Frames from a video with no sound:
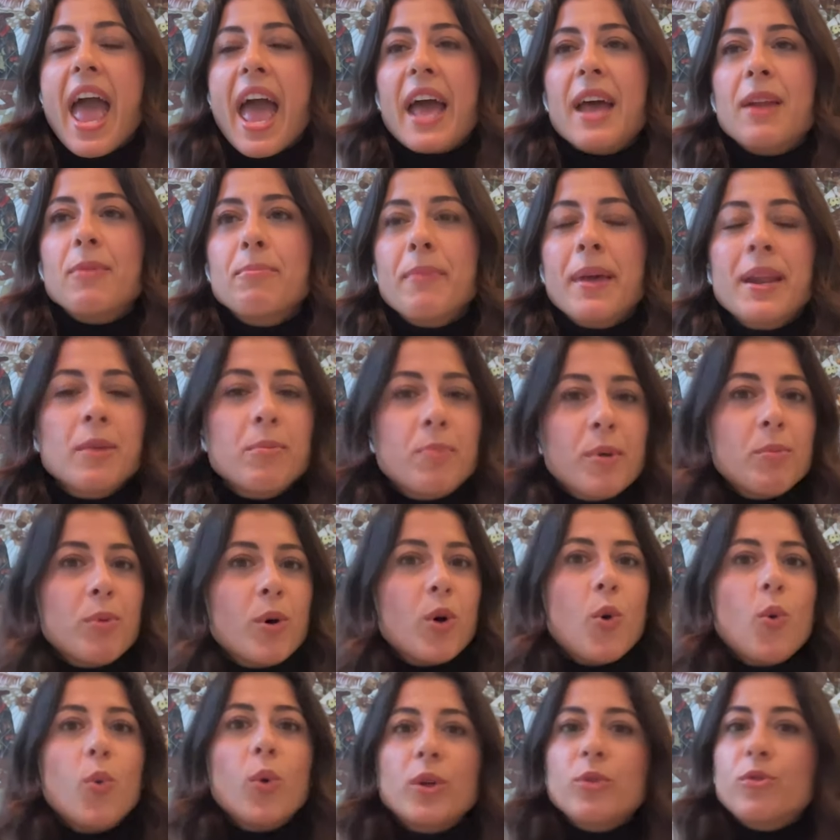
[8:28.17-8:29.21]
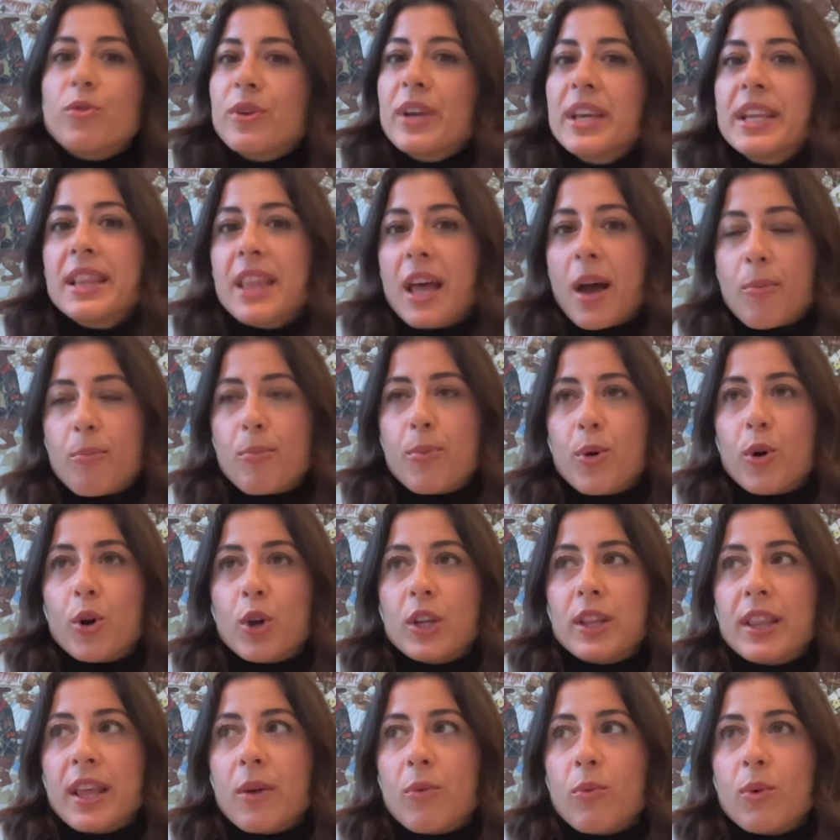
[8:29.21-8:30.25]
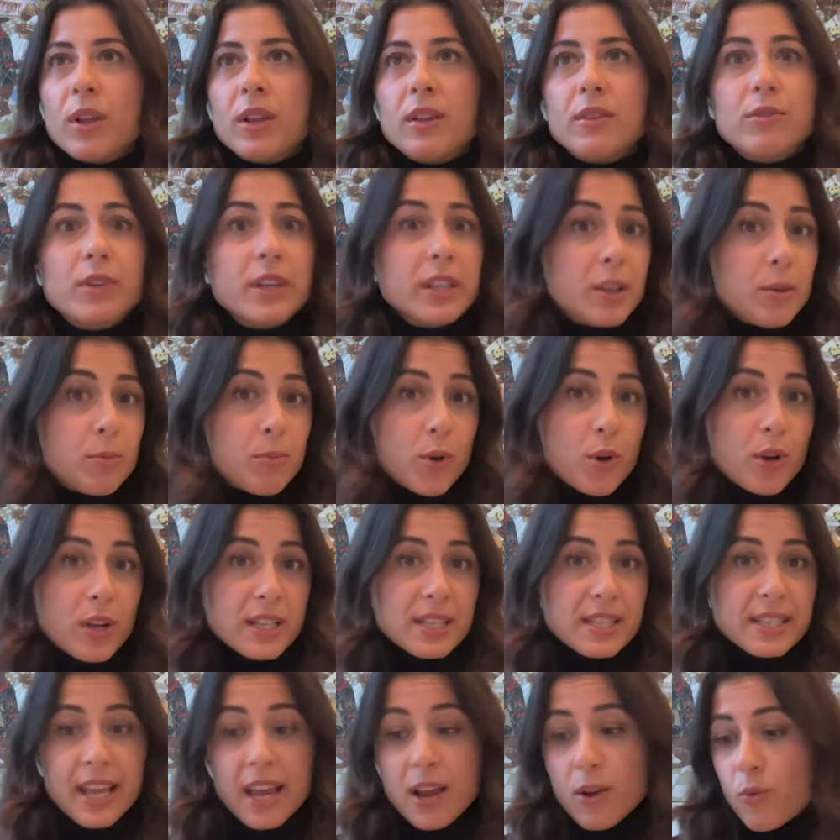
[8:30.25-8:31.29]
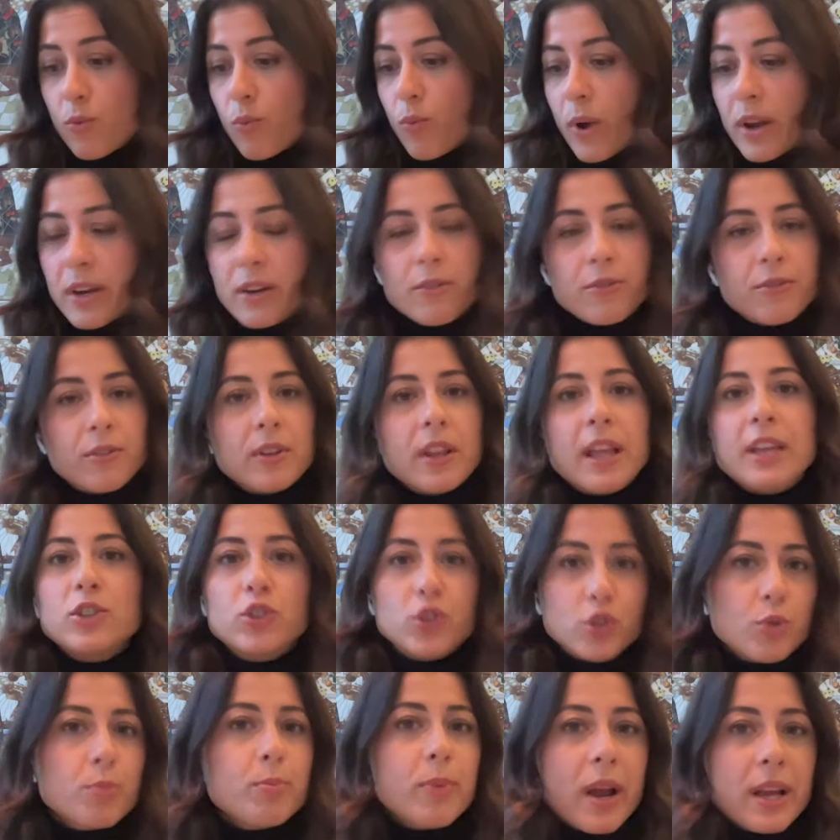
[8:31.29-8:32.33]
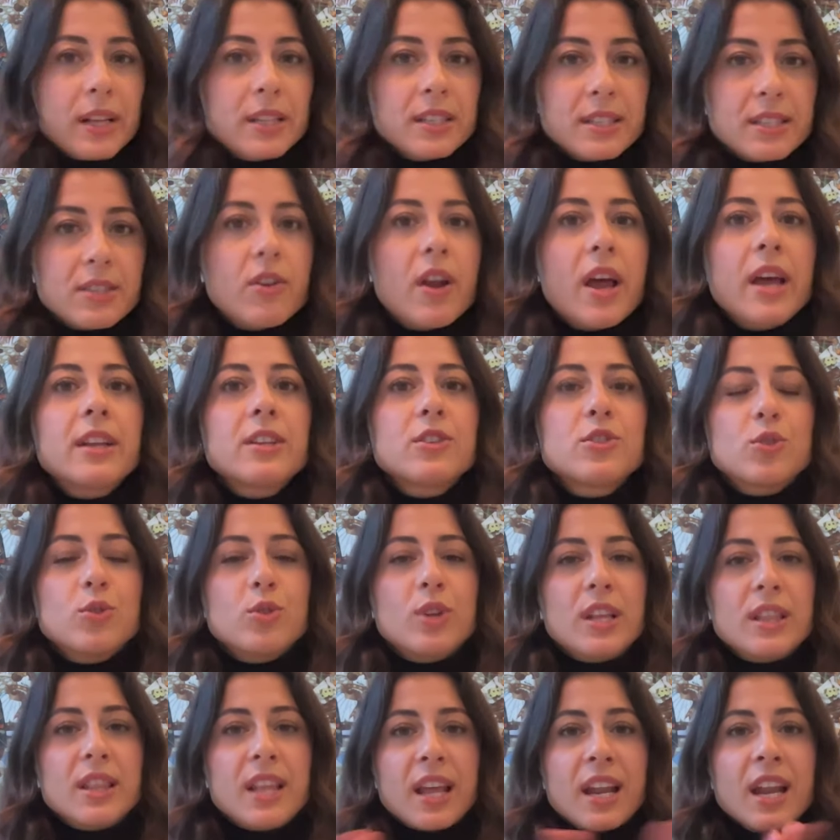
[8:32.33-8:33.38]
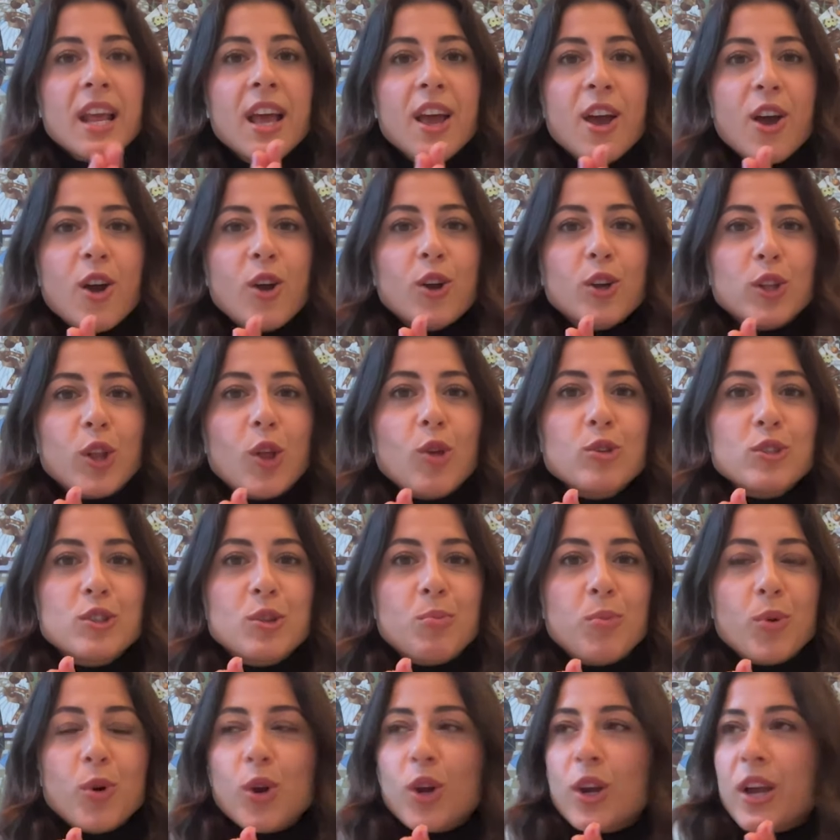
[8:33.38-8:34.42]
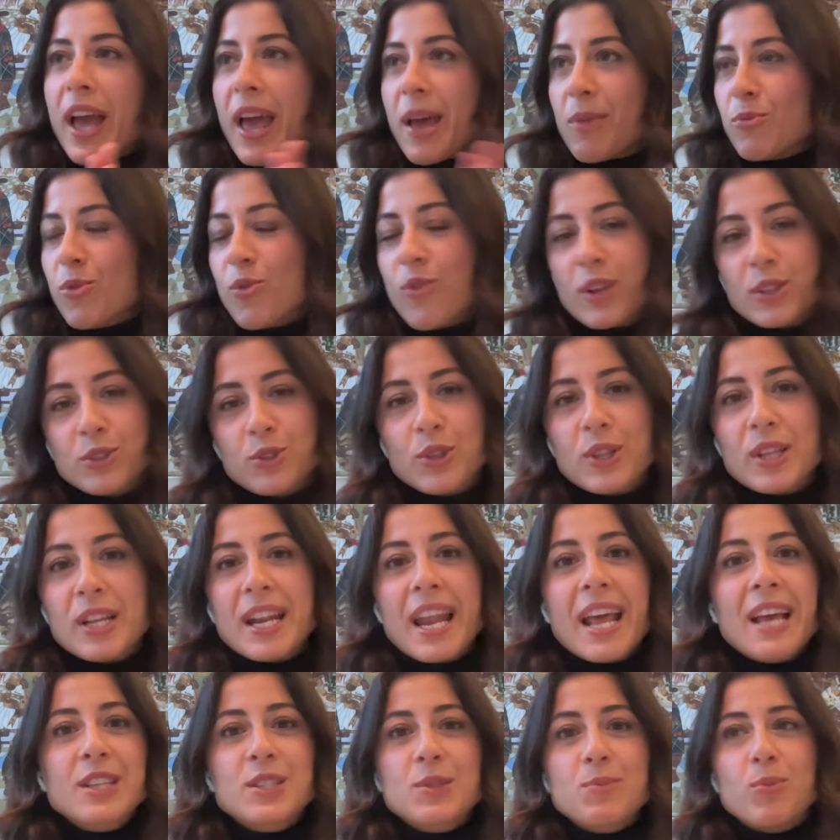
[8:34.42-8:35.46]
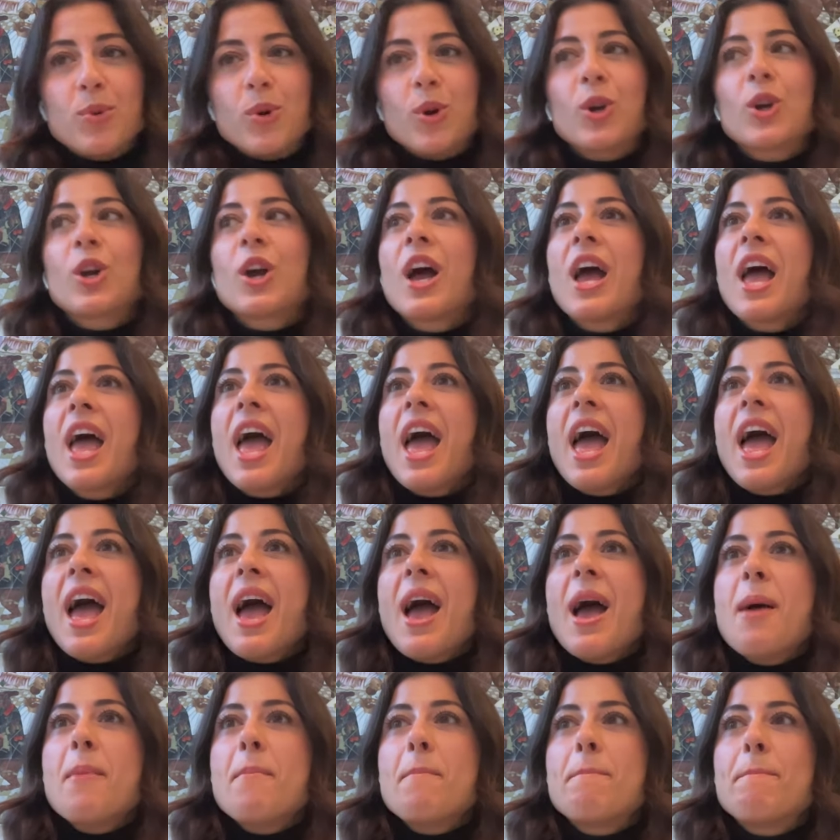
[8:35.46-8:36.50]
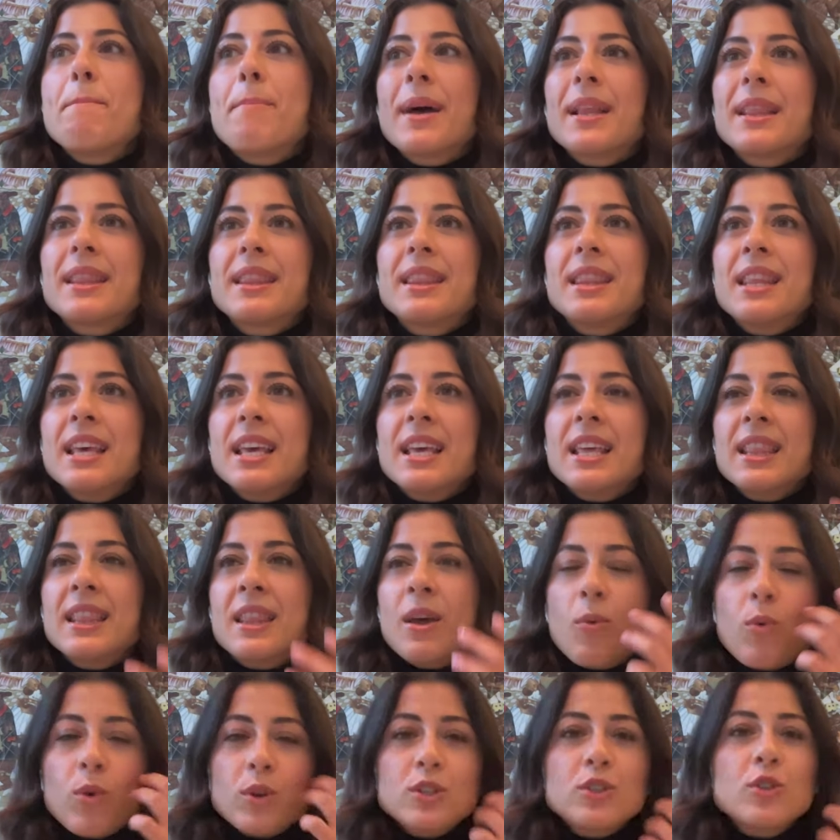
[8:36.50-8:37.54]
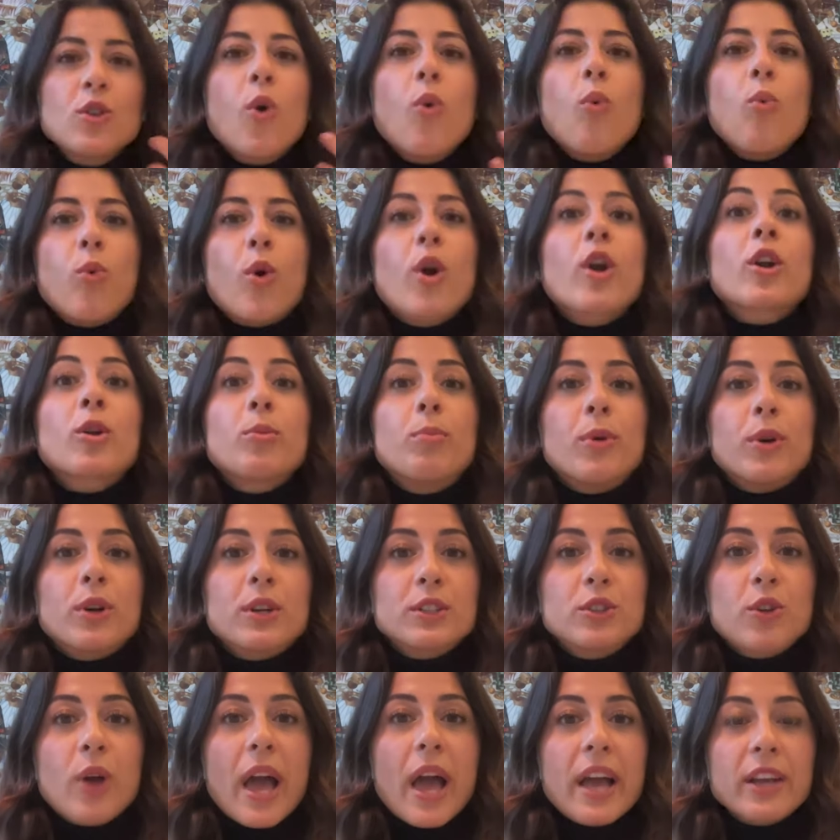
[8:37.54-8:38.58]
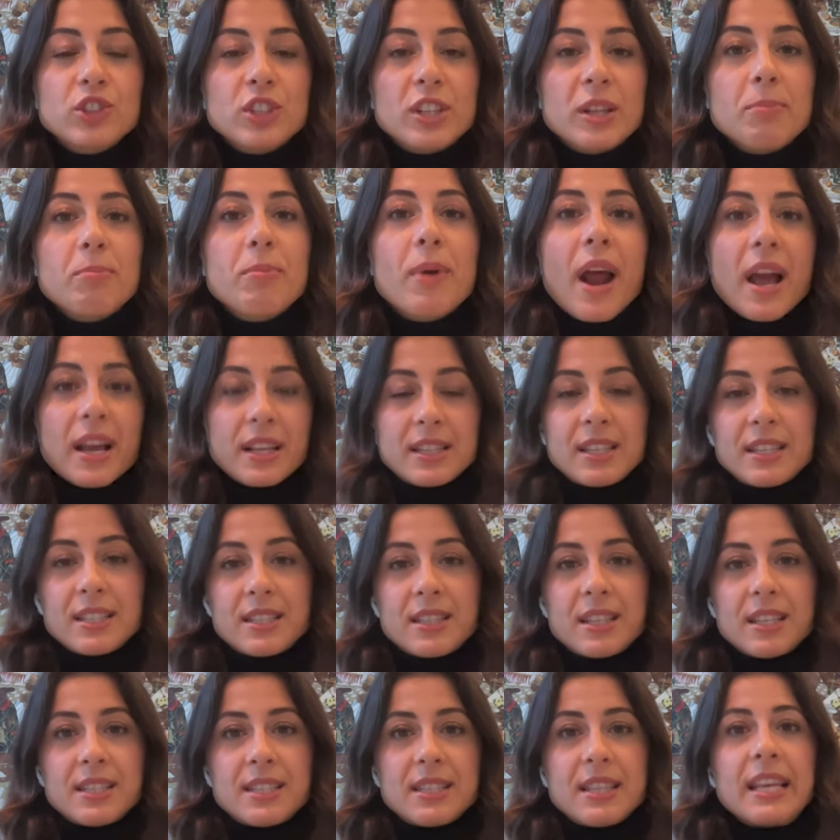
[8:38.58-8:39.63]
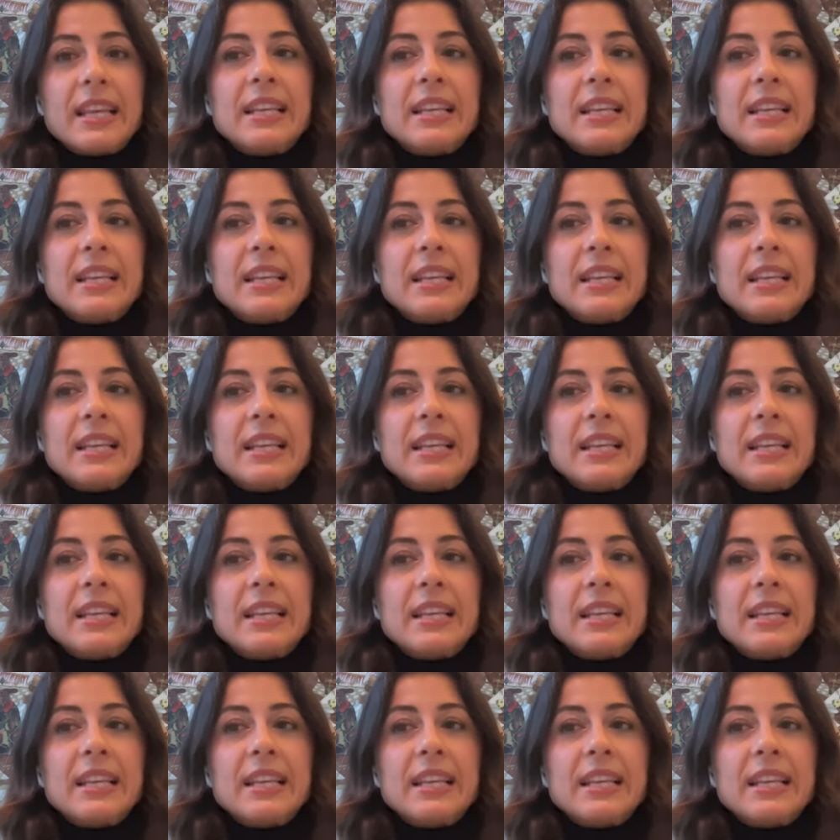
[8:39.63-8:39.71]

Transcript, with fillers: And many people who will read that book, they will read the book and say, wonderful, I should practice gratitude, and then close the book and move on to the next book. But there was no workbook to actually practice these